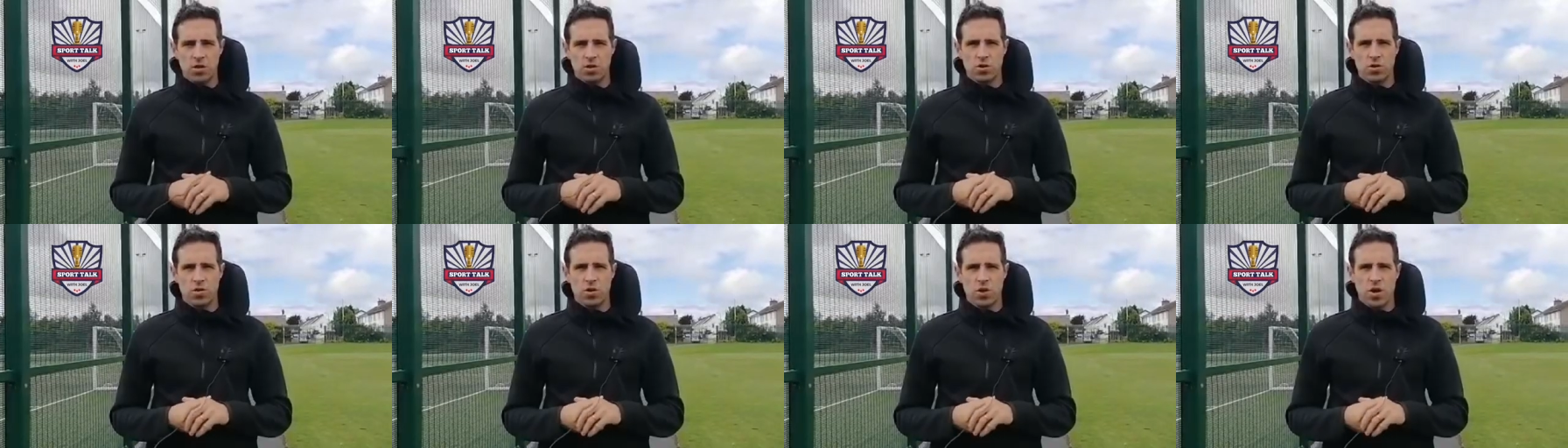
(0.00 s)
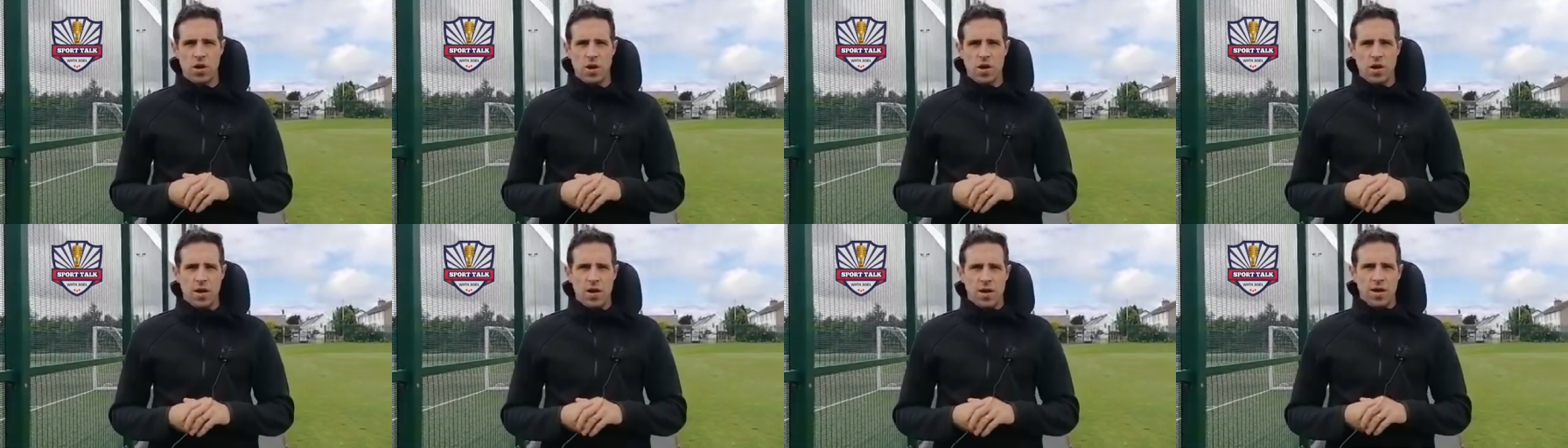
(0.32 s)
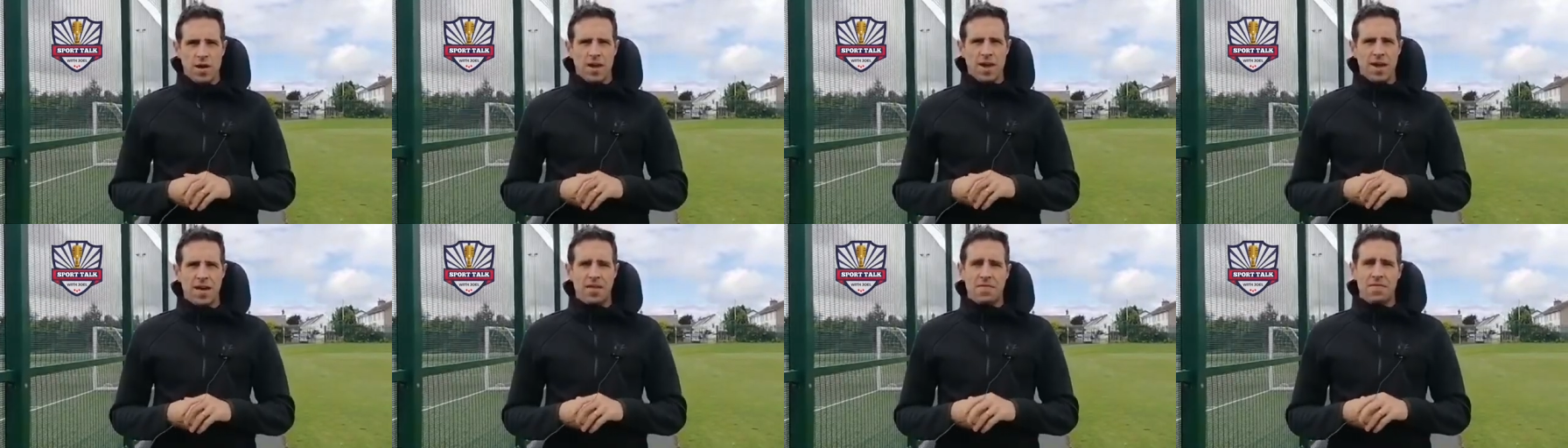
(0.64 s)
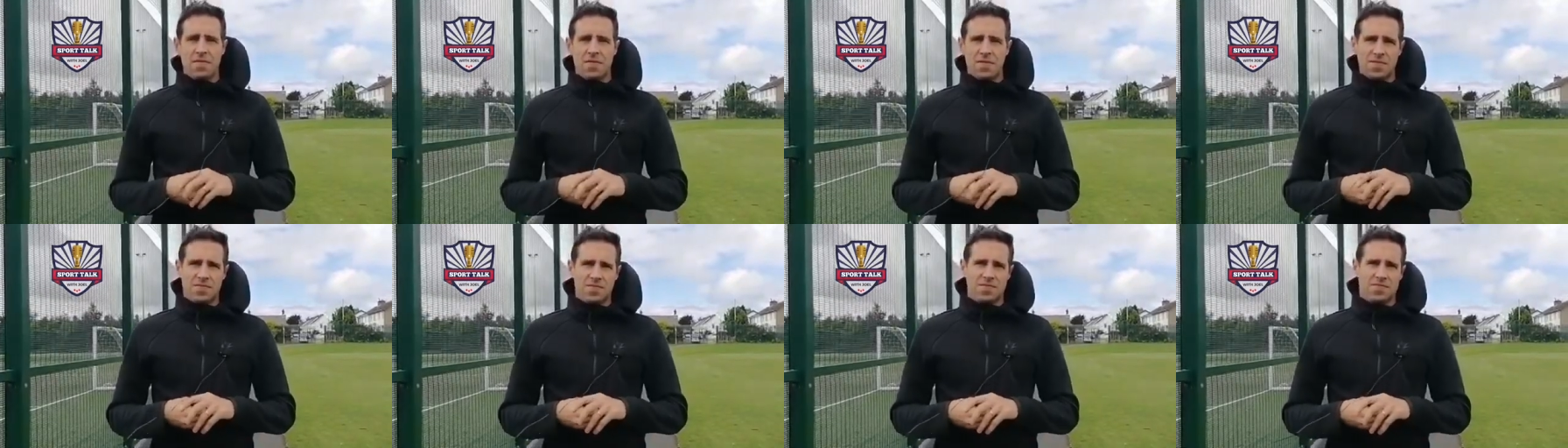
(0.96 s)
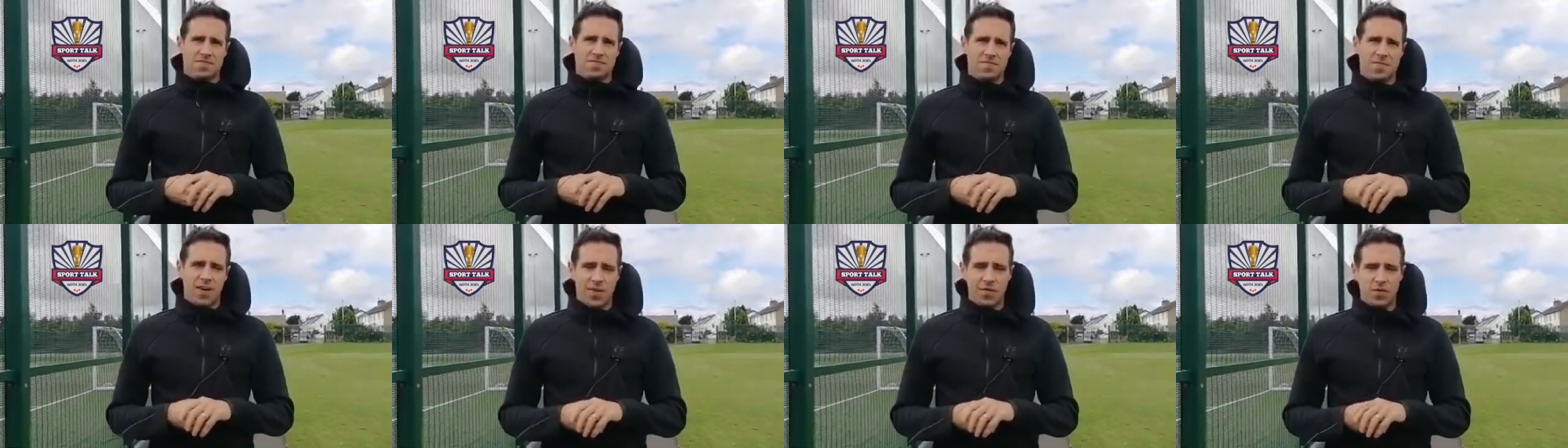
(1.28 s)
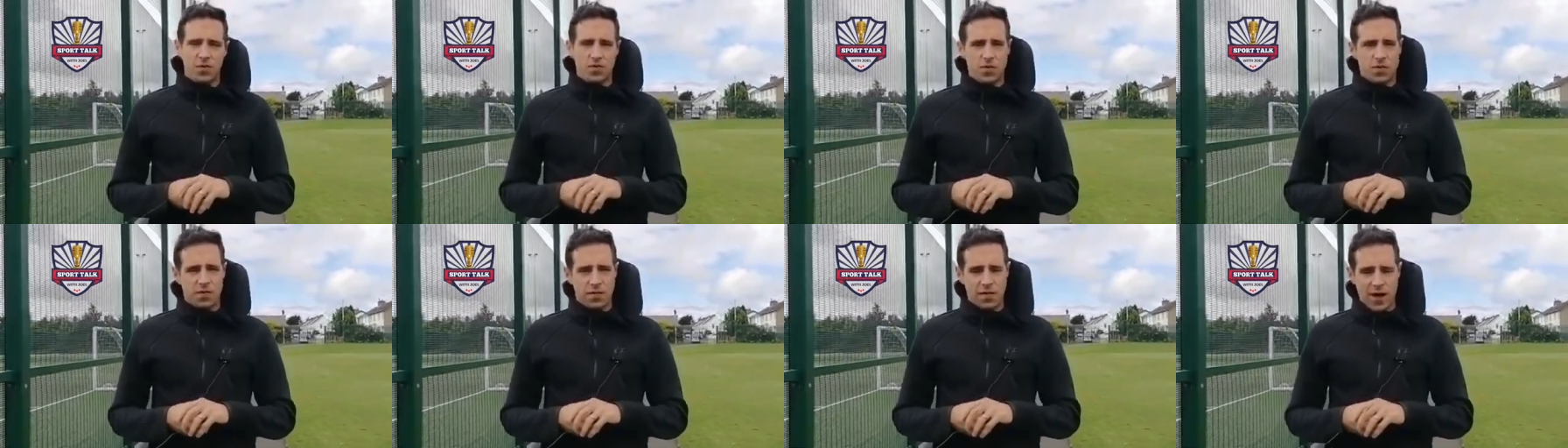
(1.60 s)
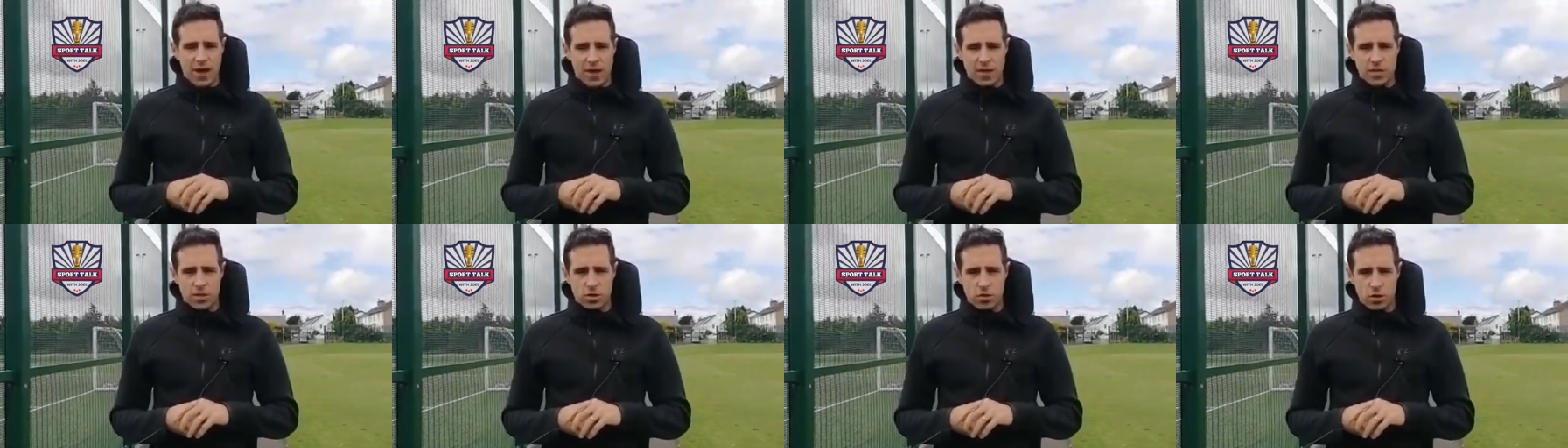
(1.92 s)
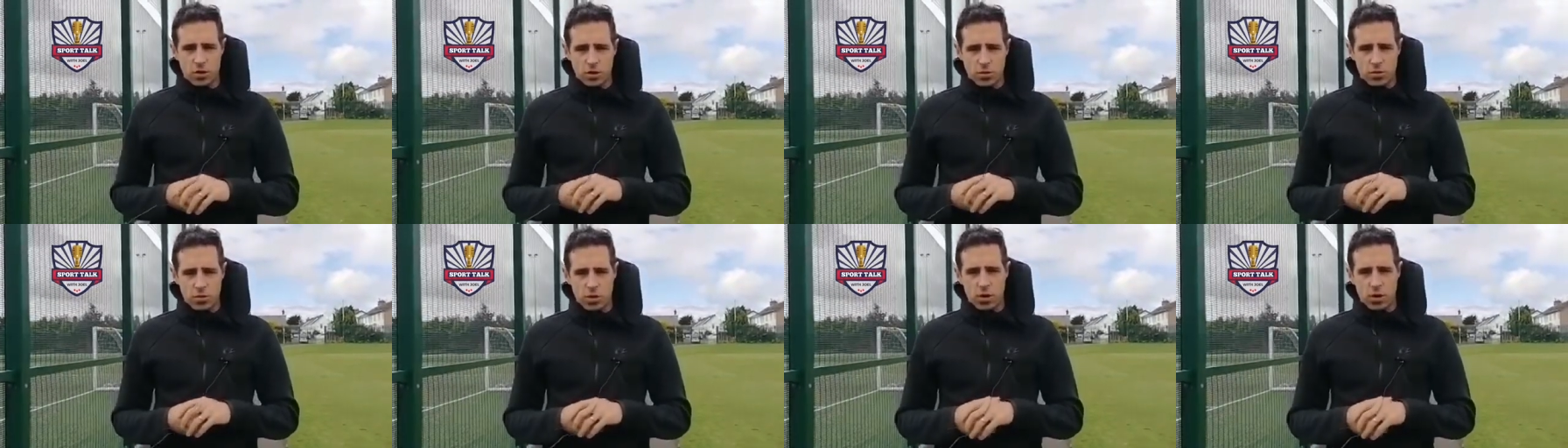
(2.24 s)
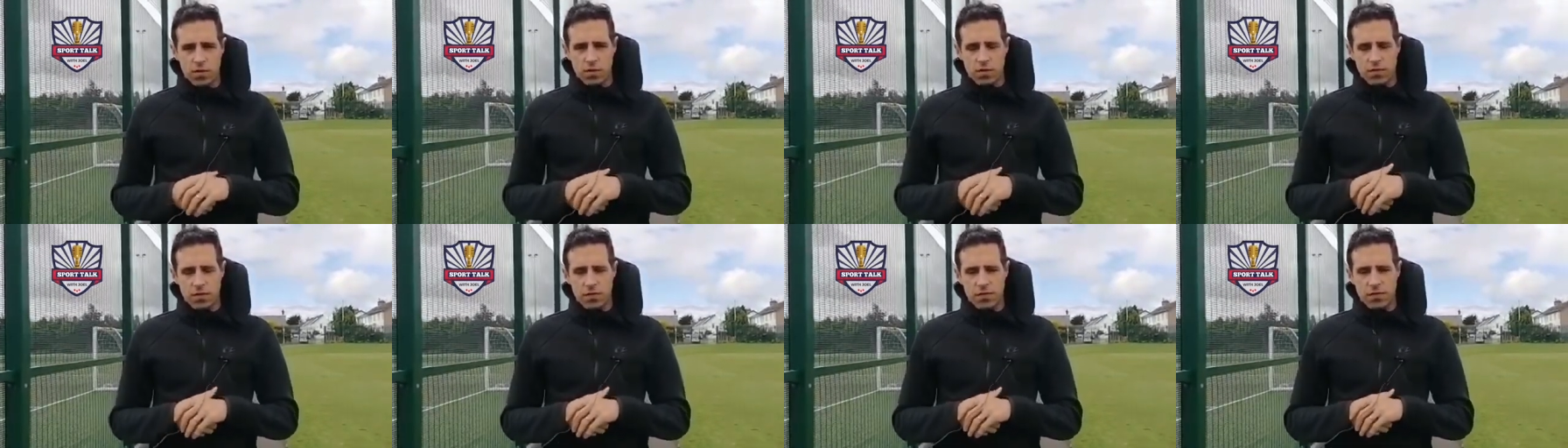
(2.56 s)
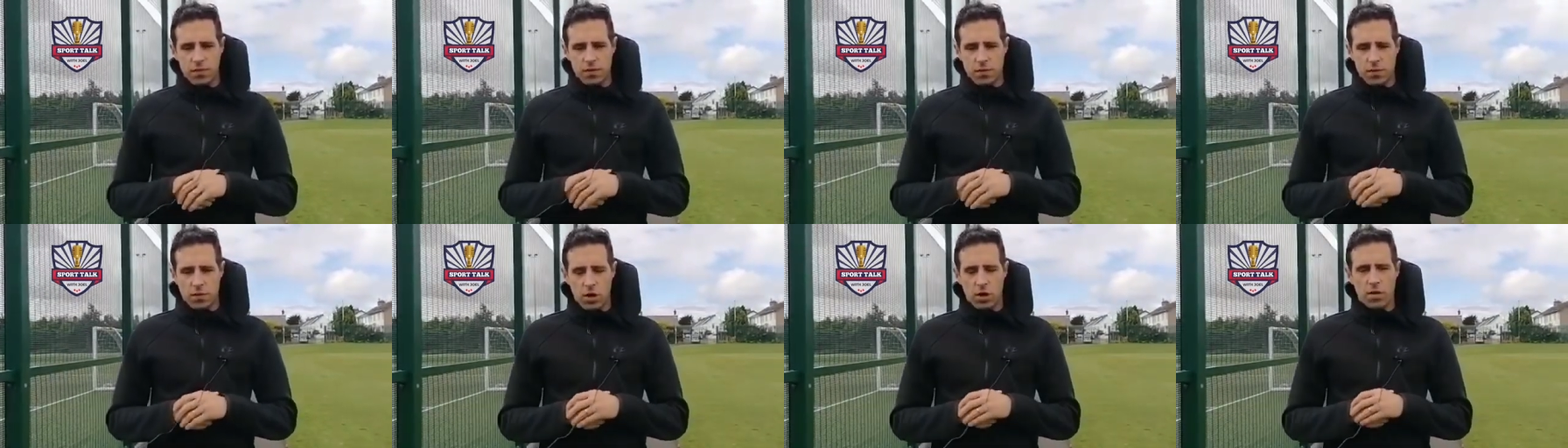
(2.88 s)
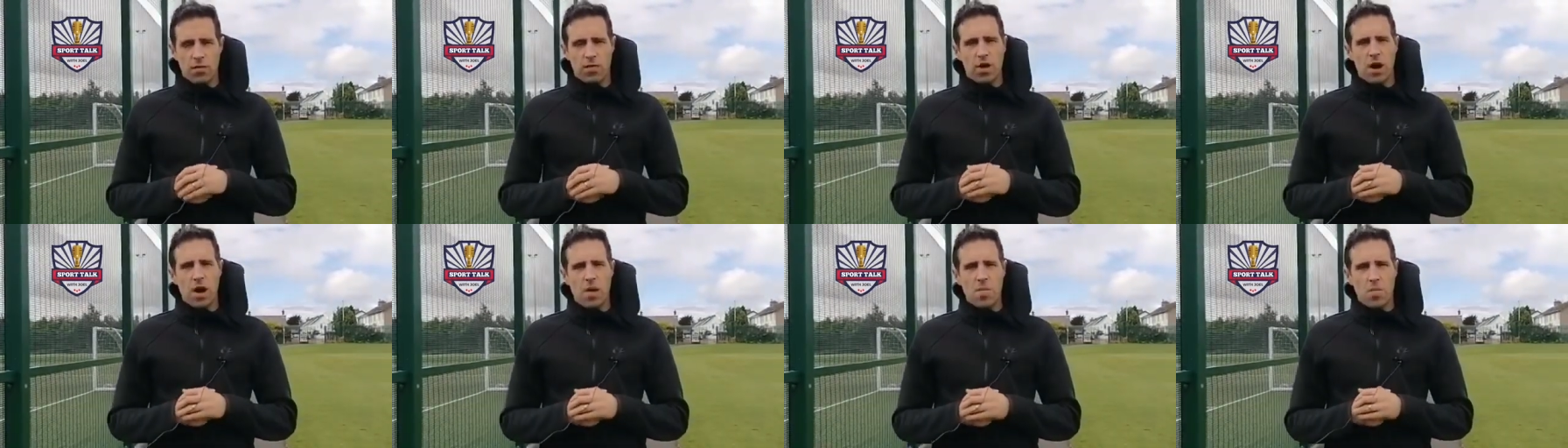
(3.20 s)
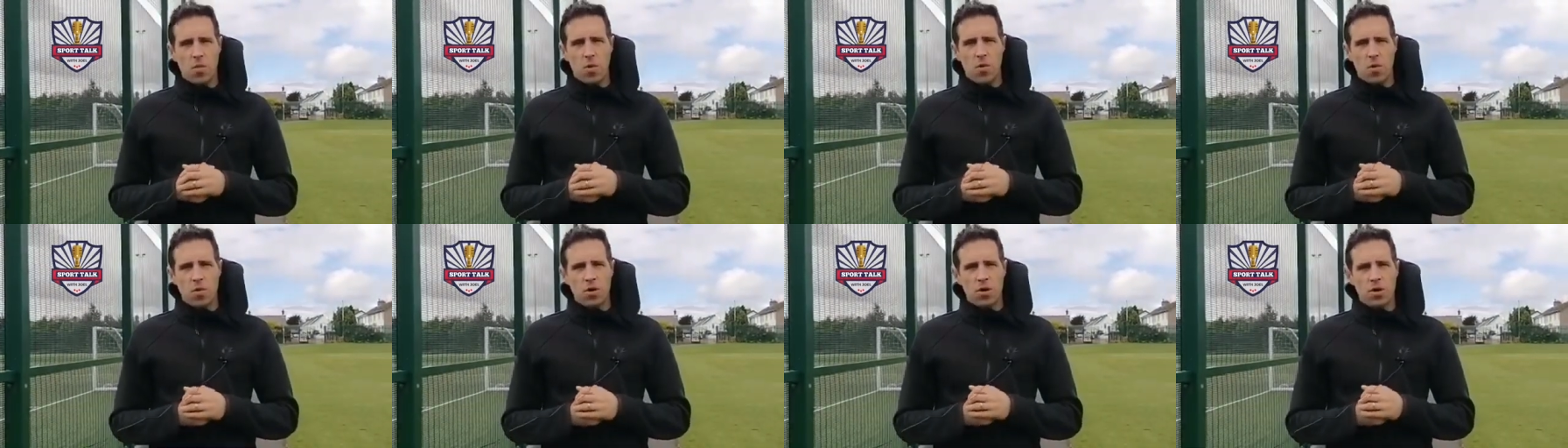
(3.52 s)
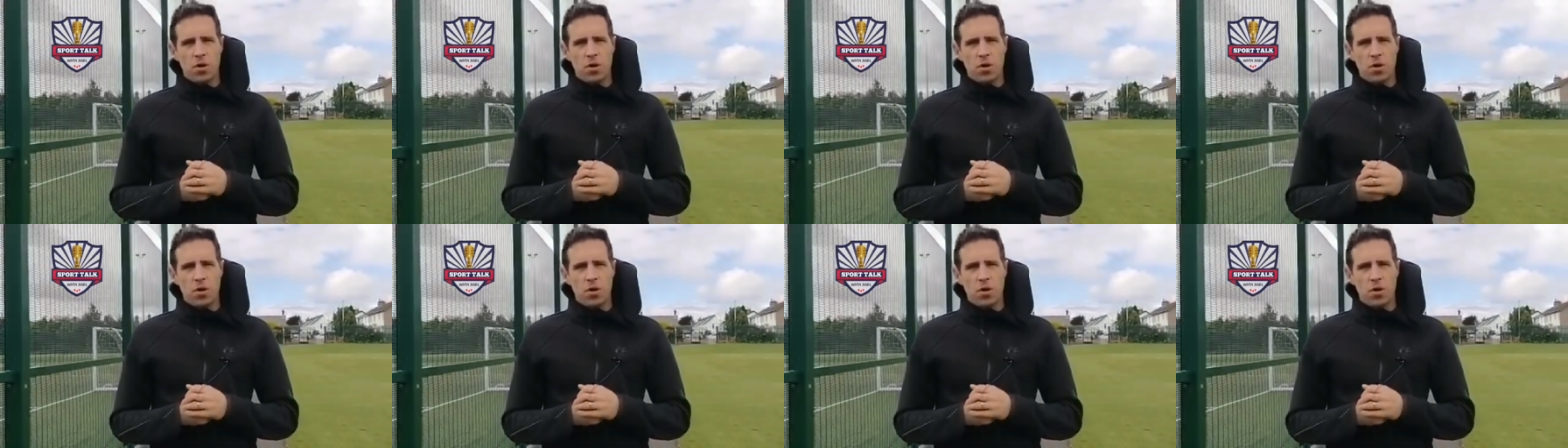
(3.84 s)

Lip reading: So yeah, 500 fans, God, you would love a lot more.